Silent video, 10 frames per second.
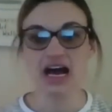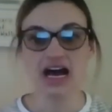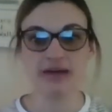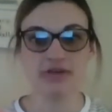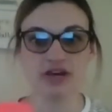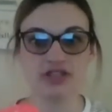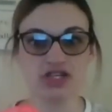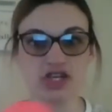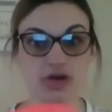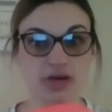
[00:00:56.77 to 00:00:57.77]
I'm going to
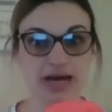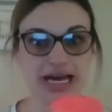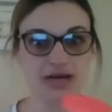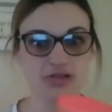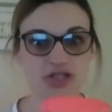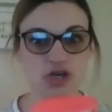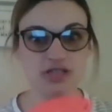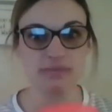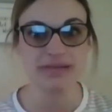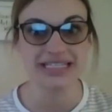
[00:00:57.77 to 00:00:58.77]
show you how to use
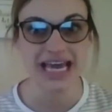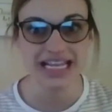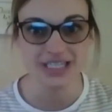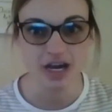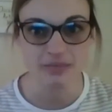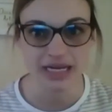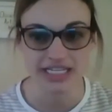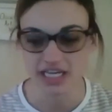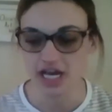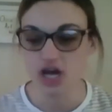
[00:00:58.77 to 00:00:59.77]
a potato
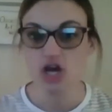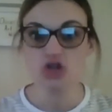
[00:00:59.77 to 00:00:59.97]
masher